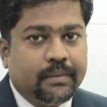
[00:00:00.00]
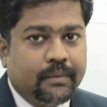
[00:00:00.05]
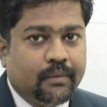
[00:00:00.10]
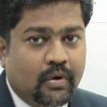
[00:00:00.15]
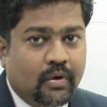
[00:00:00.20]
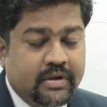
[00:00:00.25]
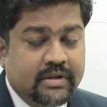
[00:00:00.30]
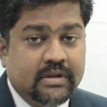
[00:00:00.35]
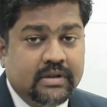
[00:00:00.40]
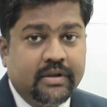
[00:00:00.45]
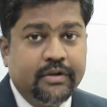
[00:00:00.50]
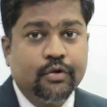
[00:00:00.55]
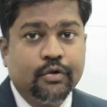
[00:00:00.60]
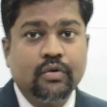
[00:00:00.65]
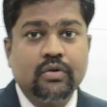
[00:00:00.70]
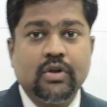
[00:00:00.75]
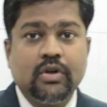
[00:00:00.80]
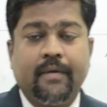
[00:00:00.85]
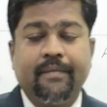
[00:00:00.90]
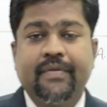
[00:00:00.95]
What is the
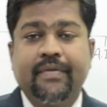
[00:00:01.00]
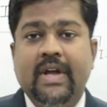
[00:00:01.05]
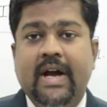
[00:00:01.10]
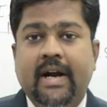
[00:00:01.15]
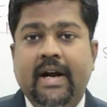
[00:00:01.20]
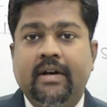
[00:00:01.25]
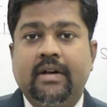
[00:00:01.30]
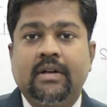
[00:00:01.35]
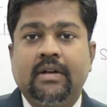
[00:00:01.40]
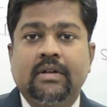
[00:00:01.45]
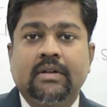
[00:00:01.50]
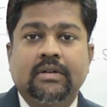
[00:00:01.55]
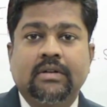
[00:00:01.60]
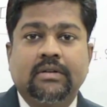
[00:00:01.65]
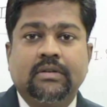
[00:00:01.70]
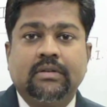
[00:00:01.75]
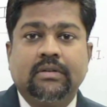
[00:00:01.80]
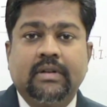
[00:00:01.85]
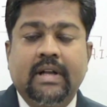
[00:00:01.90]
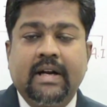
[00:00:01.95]
use of that?
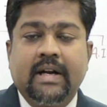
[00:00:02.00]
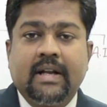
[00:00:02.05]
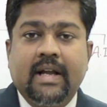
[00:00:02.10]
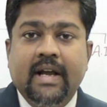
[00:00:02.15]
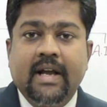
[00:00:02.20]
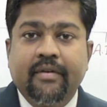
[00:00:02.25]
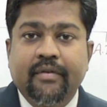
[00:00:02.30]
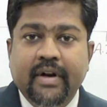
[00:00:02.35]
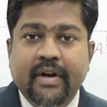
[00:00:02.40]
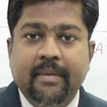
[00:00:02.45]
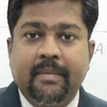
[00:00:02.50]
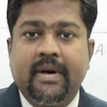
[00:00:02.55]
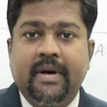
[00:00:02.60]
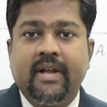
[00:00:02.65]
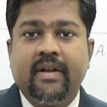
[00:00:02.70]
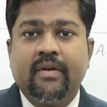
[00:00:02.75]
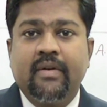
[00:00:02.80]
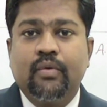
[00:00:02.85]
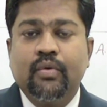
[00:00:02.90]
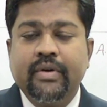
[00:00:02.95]
That
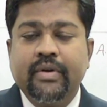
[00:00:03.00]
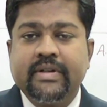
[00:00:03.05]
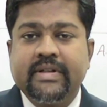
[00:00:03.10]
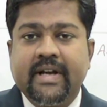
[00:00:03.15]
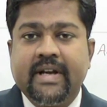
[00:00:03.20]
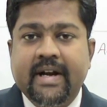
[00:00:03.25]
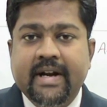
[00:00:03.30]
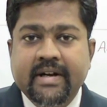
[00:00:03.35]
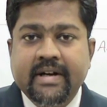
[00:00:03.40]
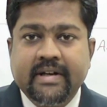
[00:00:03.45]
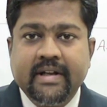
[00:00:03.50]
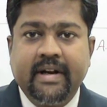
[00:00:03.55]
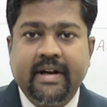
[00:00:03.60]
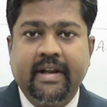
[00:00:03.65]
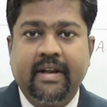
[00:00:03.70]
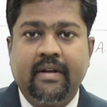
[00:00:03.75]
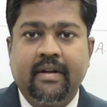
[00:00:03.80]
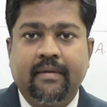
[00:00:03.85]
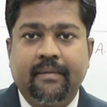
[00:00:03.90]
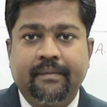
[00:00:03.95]
everybody who is
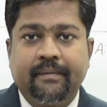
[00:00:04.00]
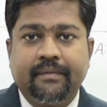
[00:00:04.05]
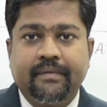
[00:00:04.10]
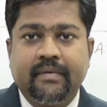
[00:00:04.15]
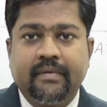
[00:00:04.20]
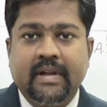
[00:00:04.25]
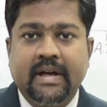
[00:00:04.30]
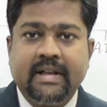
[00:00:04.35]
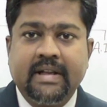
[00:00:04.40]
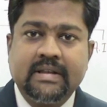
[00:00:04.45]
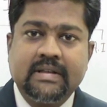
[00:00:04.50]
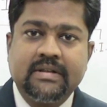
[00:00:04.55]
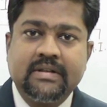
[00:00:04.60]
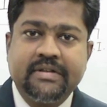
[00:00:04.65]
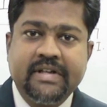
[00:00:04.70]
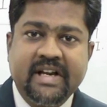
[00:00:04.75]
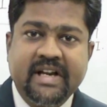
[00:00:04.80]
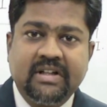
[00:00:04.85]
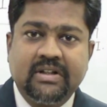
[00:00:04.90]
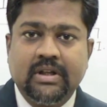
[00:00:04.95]
entering, that
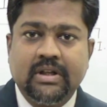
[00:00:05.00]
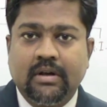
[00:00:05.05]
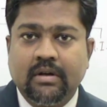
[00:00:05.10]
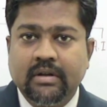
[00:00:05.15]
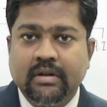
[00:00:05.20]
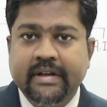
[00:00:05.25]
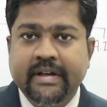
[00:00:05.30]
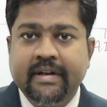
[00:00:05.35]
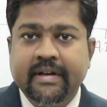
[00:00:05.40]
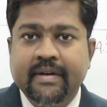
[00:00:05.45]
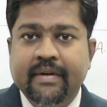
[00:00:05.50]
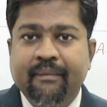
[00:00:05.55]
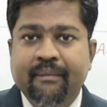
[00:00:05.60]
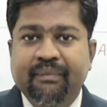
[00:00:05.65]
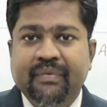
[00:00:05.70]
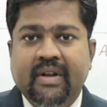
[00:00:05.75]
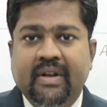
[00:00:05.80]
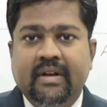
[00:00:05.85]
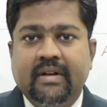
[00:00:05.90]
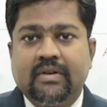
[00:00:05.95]
is checked thoroughly.
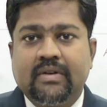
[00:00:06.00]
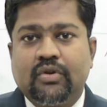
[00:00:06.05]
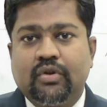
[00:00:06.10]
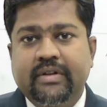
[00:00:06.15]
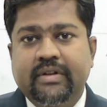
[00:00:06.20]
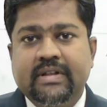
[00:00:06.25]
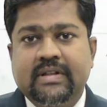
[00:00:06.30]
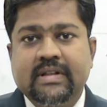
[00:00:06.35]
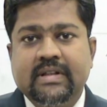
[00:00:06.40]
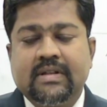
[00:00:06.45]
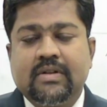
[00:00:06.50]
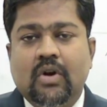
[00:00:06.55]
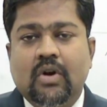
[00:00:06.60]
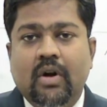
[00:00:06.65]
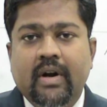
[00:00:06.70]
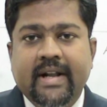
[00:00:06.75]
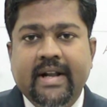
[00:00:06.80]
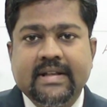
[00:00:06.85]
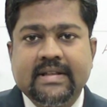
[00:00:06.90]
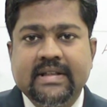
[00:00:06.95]
So this is
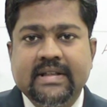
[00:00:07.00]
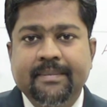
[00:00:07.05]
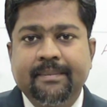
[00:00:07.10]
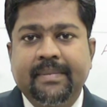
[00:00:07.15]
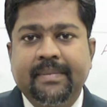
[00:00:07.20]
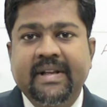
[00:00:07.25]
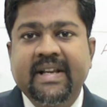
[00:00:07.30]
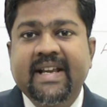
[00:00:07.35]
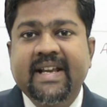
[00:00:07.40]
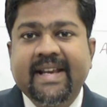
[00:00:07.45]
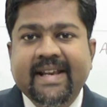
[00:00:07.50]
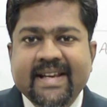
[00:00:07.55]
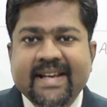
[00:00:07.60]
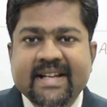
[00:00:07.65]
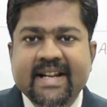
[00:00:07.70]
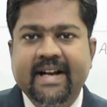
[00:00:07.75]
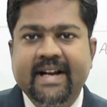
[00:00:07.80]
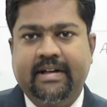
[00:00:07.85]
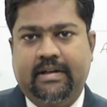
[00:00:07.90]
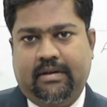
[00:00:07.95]
called as simply
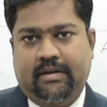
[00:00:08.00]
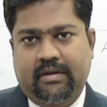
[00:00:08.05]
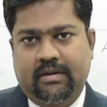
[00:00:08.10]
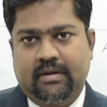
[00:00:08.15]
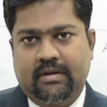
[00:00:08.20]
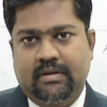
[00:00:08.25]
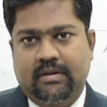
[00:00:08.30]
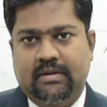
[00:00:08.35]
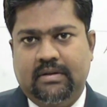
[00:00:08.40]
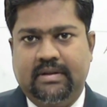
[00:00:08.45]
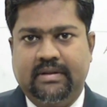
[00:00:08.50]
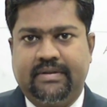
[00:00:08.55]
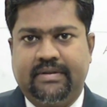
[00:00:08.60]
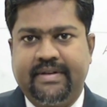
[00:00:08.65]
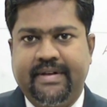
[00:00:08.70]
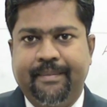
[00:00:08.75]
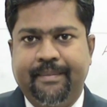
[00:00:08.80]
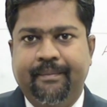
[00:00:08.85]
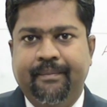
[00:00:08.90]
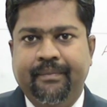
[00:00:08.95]
innate
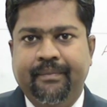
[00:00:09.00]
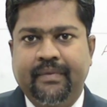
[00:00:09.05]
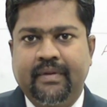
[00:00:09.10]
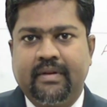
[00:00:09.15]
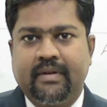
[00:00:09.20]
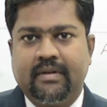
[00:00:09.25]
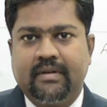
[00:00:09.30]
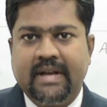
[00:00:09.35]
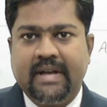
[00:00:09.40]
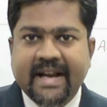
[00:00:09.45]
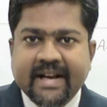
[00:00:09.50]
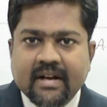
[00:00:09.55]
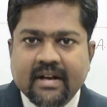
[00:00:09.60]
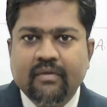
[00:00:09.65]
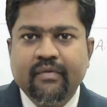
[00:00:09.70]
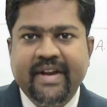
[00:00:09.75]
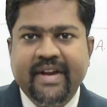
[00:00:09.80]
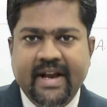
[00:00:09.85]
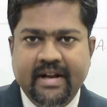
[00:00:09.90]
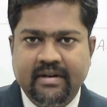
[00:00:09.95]
system.
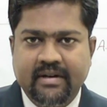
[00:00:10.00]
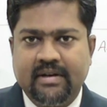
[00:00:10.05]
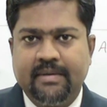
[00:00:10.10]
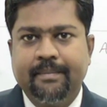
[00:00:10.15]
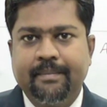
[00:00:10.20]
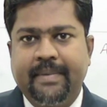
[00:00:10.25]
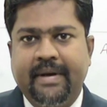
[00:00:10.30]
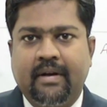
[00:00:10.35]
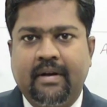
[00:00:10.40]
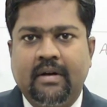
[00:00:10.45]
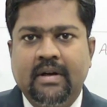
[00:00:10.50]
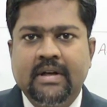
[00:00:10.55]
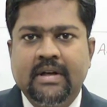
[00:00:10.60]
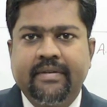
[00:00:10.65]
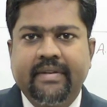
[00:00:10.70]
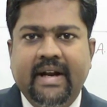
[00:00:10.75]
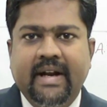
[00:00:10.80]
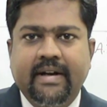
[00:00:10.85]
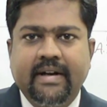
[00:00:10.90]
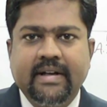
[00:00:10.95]
Like we can
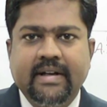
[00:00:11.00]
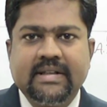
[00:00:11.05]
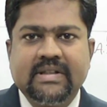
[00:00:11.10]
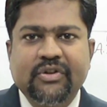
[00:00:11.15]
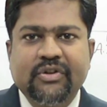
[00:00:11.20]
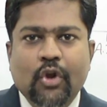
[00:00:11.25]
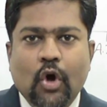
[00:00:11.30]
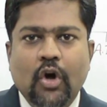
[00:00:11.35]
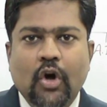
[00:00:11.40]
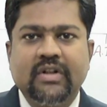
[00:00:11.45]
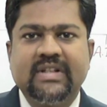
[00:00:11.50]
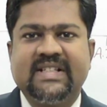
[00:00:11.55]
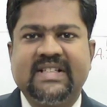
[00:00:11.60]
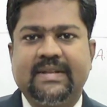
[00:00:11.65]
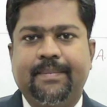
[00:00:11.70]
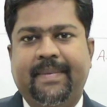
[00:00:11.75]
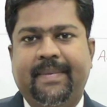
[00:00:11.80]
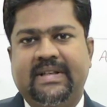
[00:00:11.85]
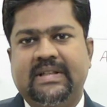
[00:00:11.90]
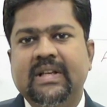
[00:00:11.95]
compare that it is
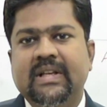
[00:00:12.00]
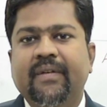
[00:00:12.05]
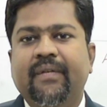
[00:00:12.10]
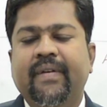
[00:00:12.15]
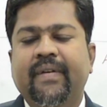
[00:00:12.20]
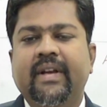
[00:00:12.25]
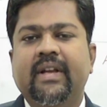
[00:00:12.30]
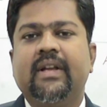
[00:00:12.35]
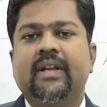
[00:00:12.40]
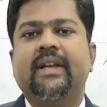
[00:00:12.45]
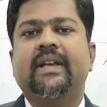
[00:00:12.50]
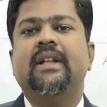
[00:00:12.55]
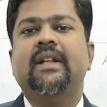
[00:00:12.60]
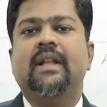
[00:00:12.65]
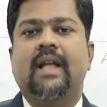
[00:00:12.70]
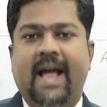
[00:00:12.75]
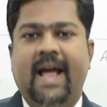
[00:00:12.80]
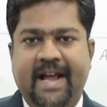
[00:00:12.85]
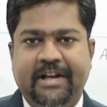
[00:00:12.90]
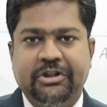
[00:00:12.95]
non-specific
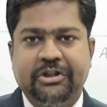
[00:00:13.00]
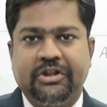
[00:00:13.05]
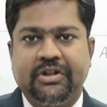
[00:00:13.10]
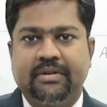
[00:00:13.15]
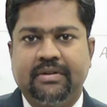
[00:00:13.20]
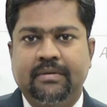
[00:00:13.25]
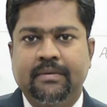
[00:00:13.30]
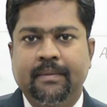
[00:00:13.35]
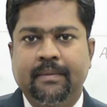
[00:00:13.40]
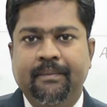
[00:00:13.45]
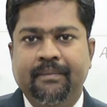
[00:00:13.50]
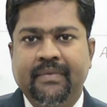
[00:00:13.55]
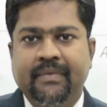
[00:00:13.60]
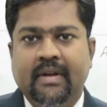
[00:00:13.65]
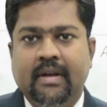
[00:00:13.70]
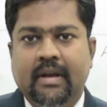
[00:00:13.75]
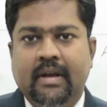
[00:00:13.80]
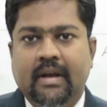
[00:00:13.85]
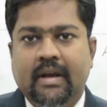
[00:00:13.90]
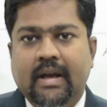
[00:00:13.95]
in action.
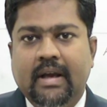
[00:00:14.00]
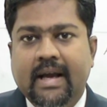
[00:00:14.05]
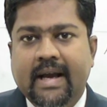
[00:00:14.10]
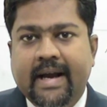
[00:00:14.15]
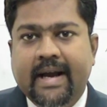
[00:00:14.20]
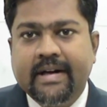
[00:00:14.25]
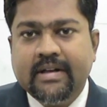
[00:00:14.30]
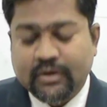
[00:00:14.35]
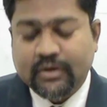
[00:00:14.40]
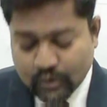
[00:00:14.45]
And